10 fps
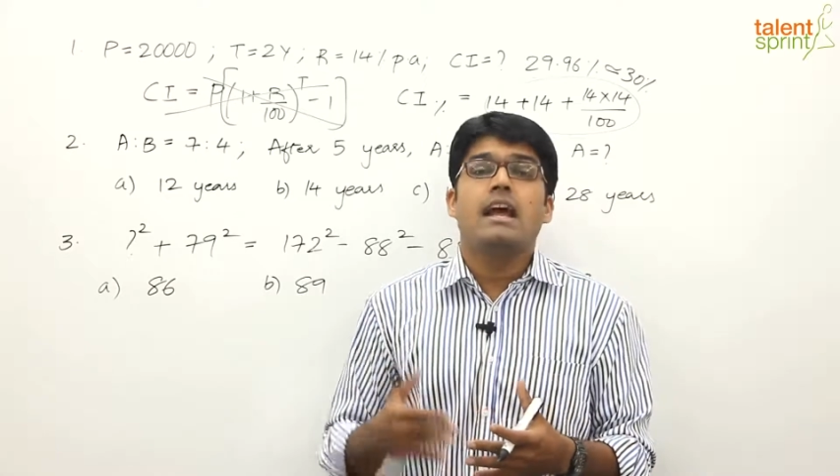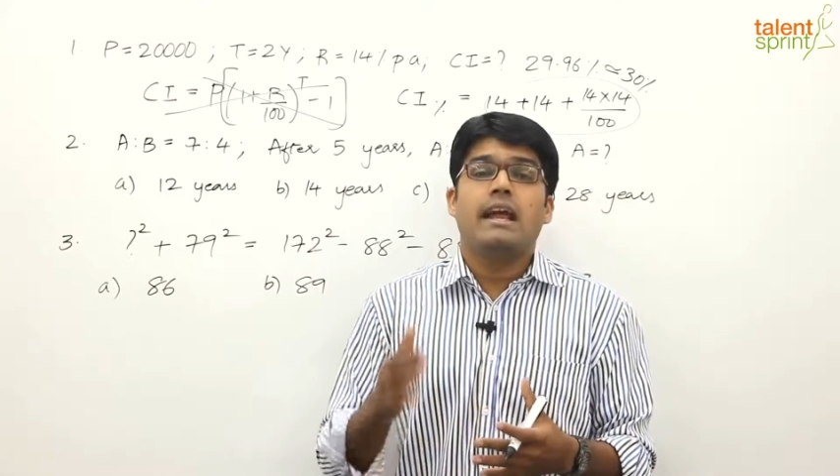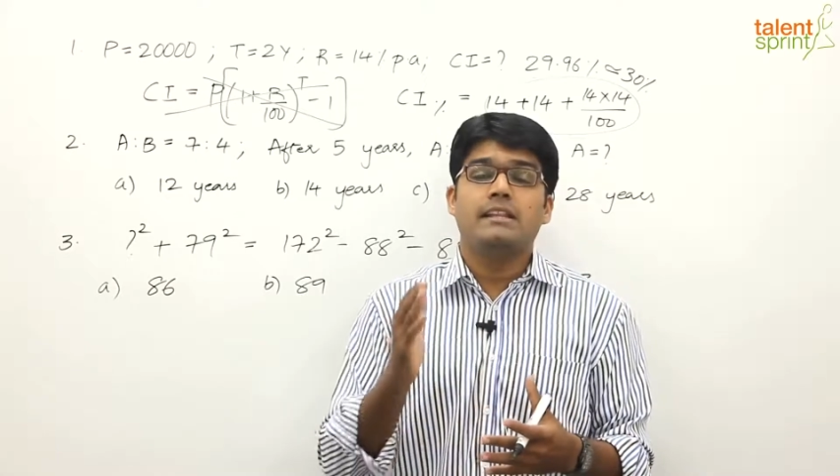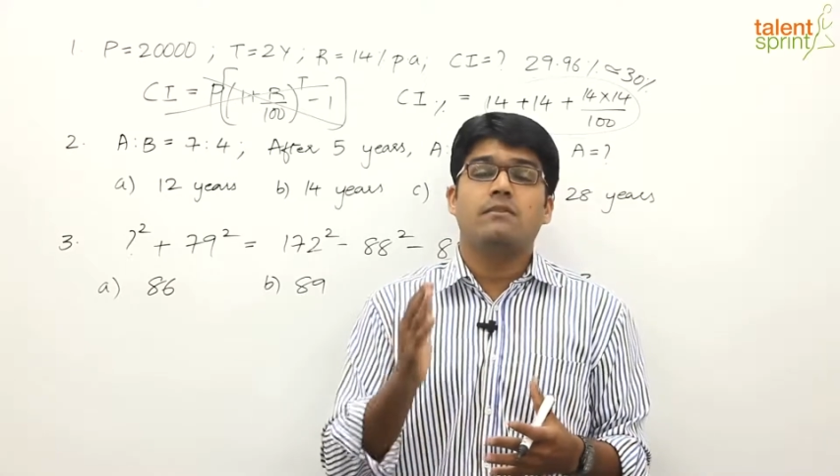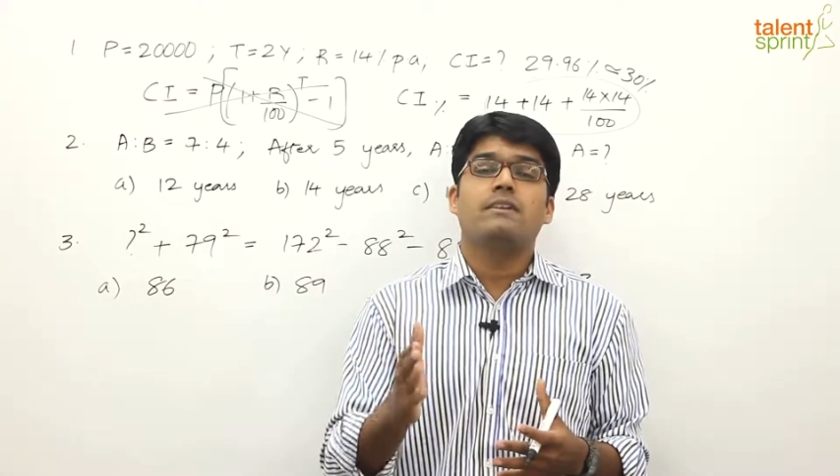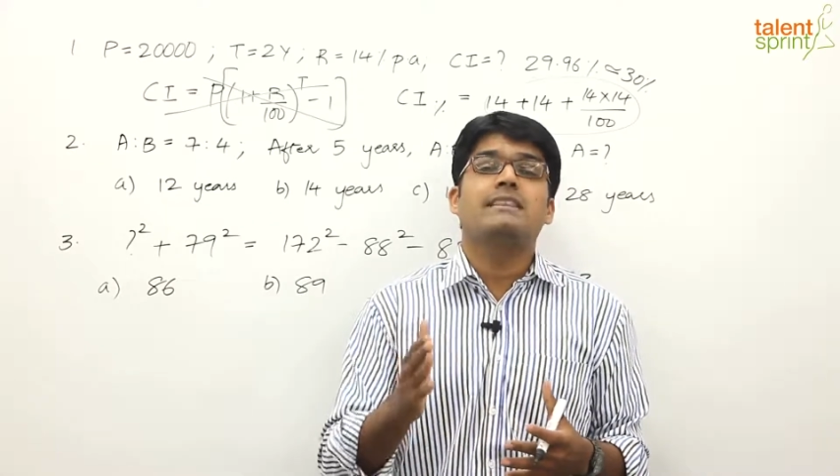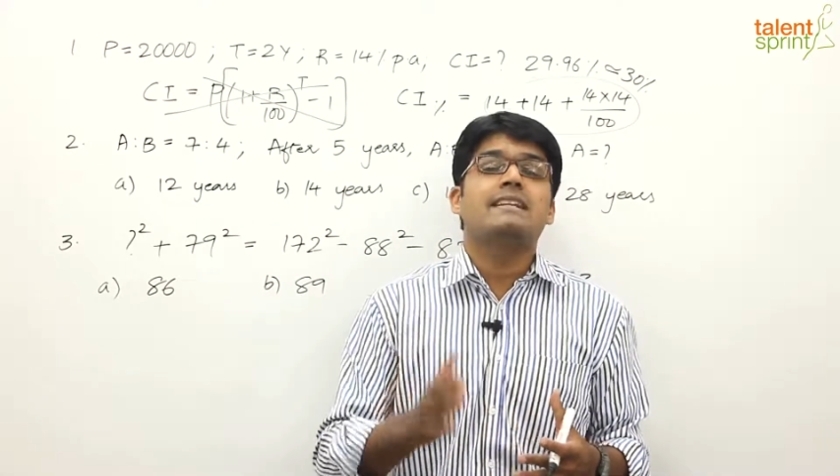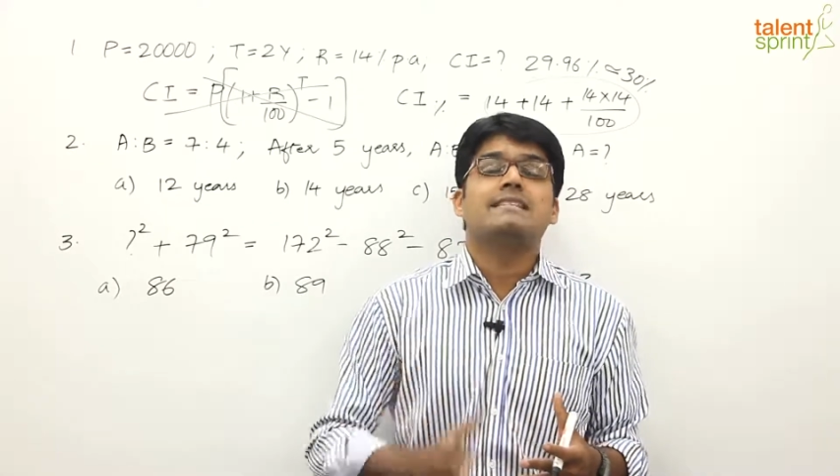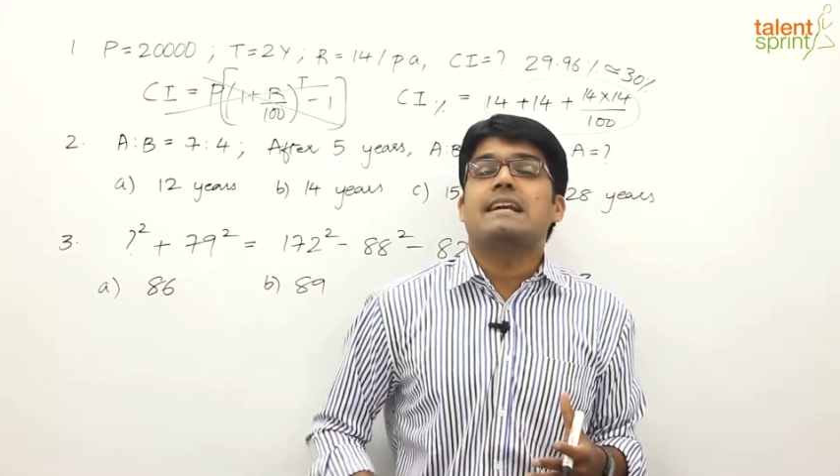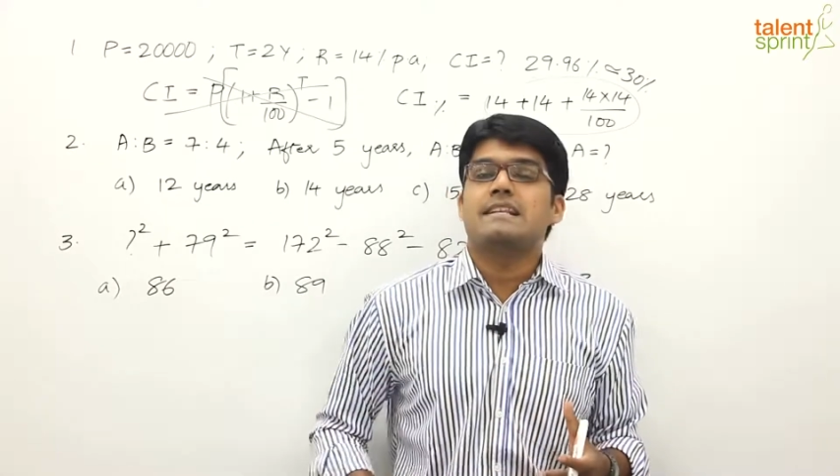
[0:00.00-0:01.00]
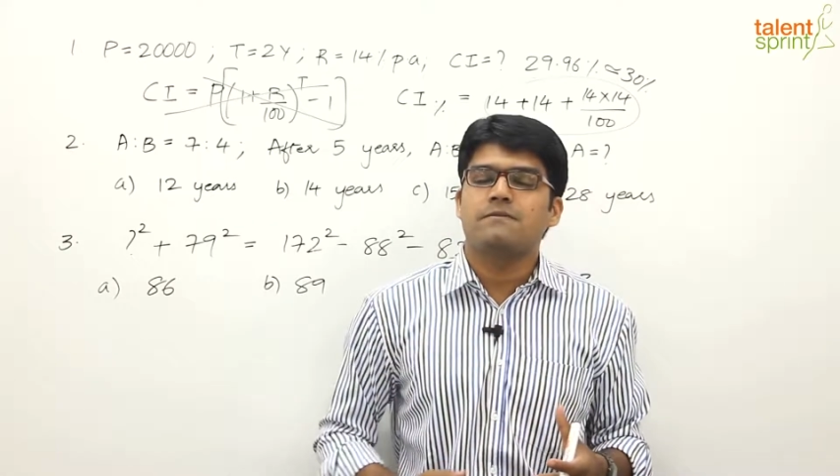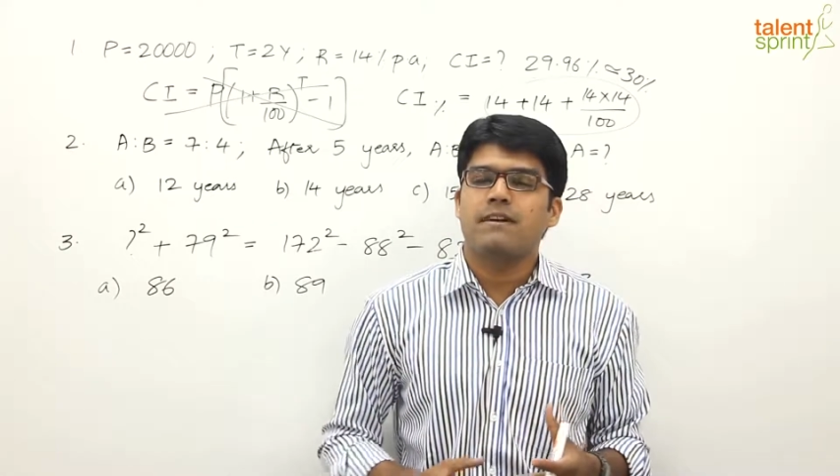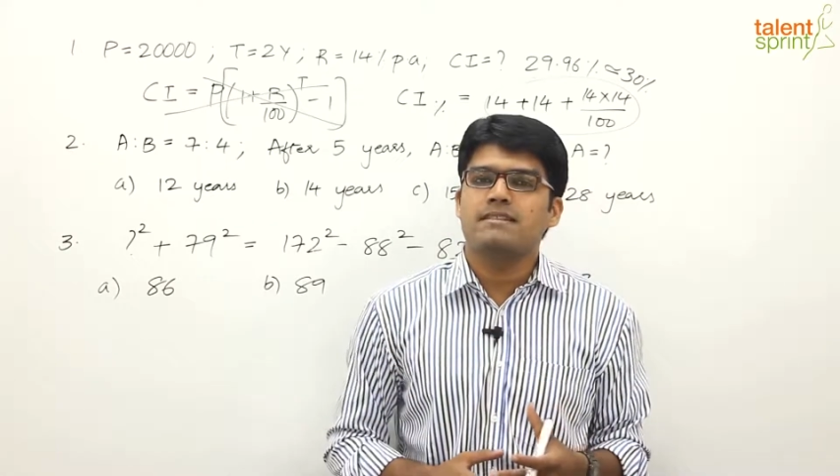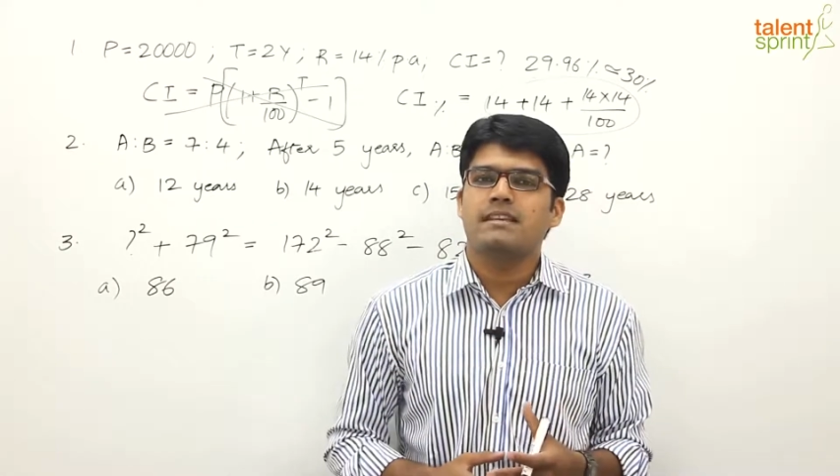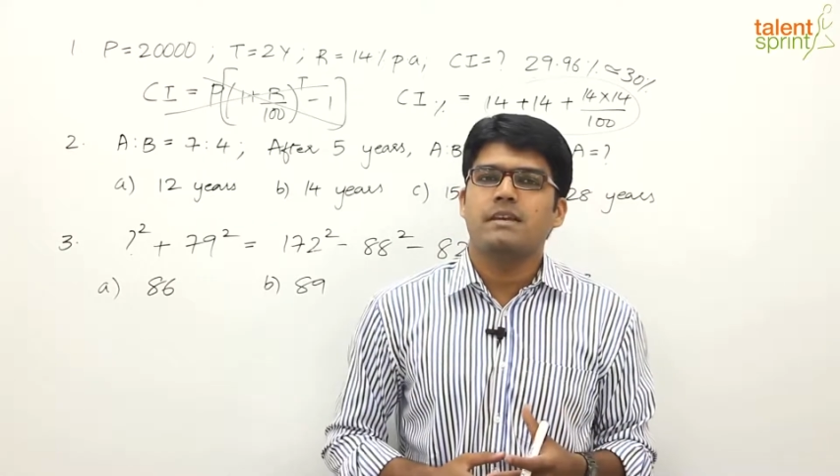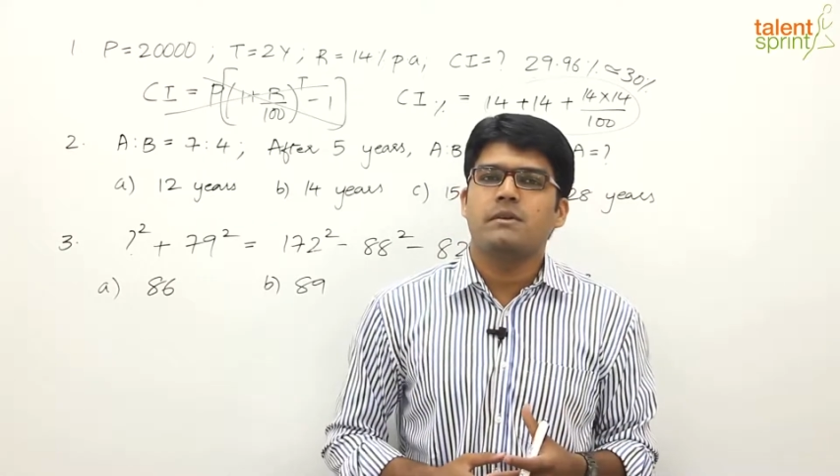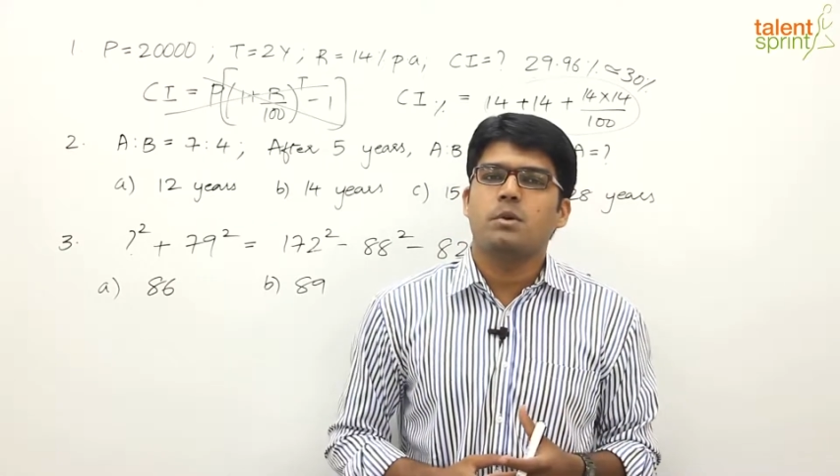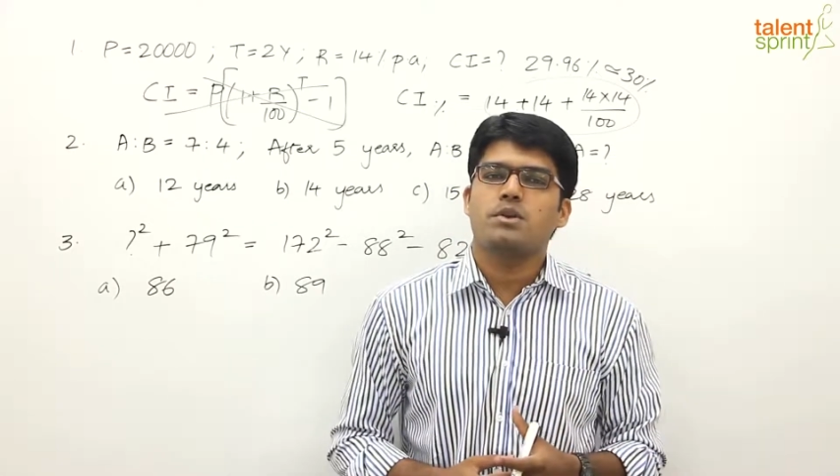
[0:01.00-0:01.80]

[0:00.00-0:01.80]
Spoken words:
and the one that satisfies the given